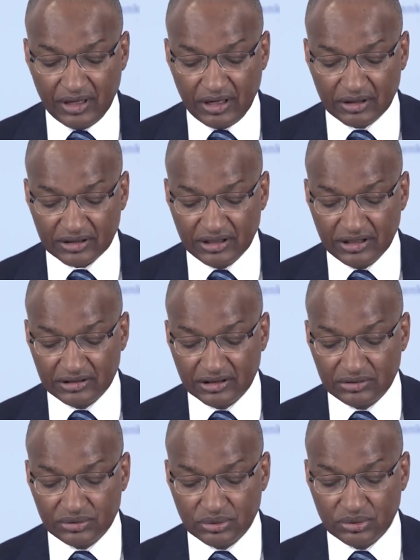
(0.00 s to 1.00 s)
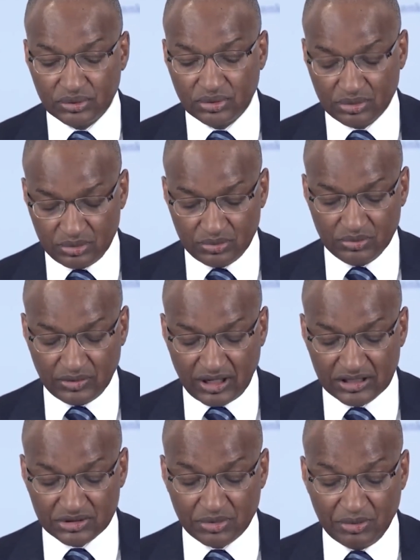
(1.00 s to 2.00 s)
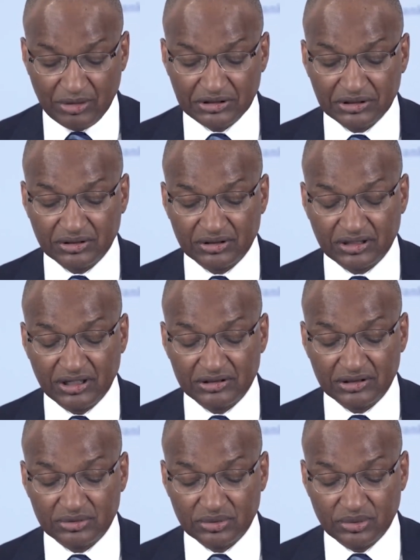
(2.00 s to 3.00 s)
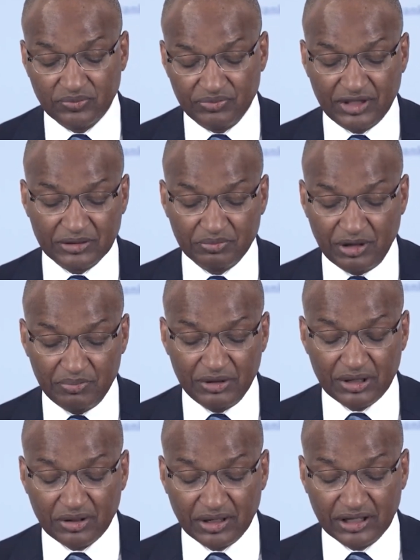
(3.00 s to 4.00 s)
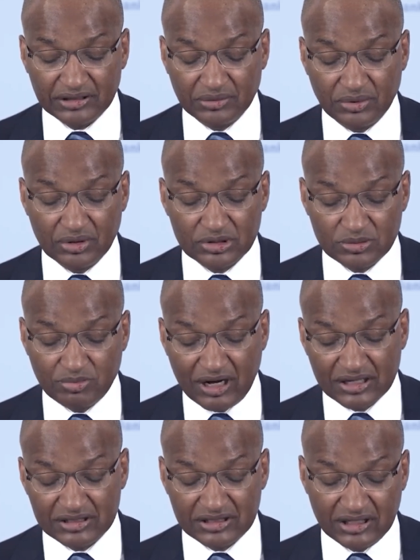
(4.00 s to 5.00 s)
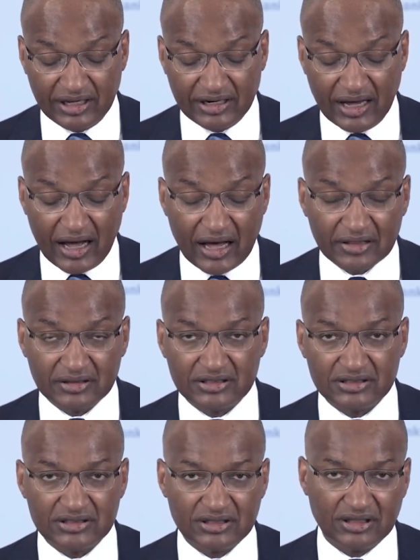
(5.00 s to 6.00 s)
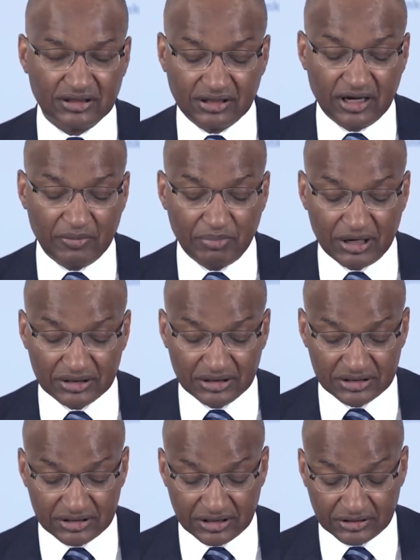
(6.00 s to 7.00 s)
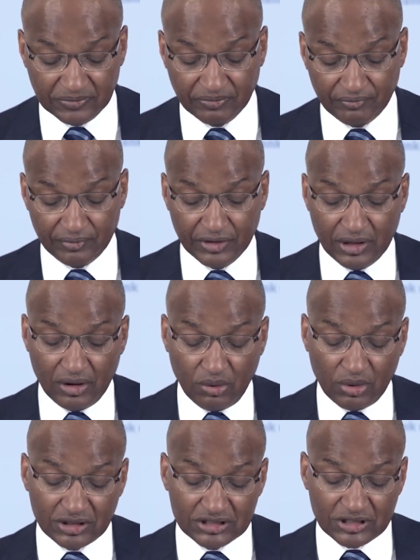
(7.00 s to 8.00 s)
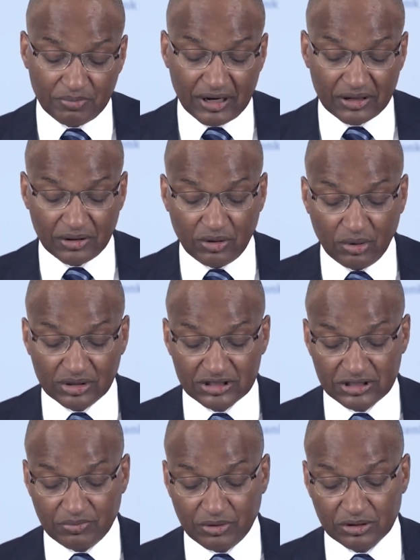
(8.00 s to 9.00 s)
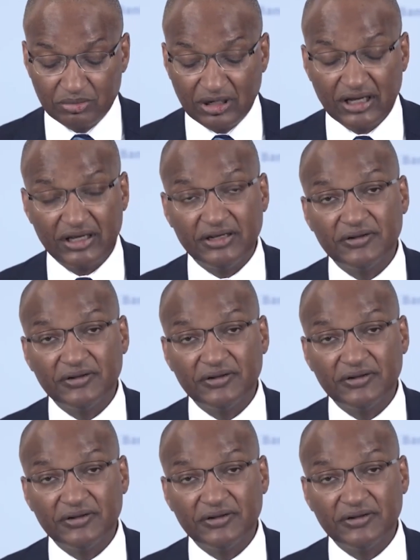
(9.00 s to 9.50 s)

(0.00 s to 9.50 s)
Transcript: related to, as we mentioned, related to that may be connected with those banks and others in the entire banking sector. What is the bottom line?